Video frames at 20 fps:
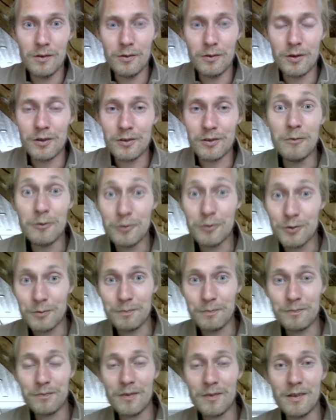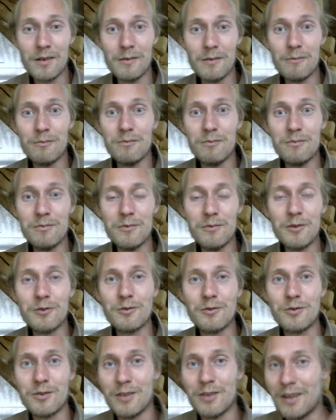of the
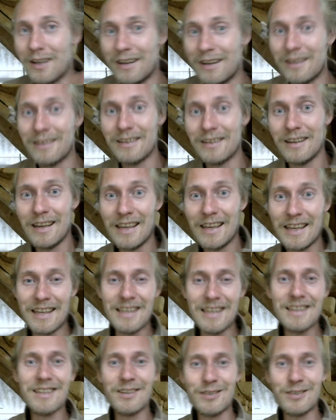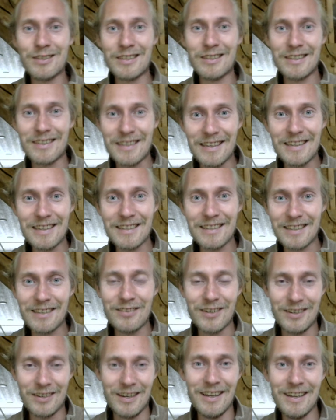most interesting things
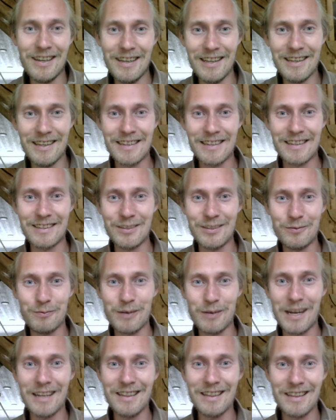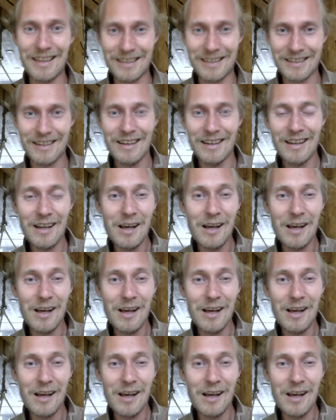ever that you brand, like,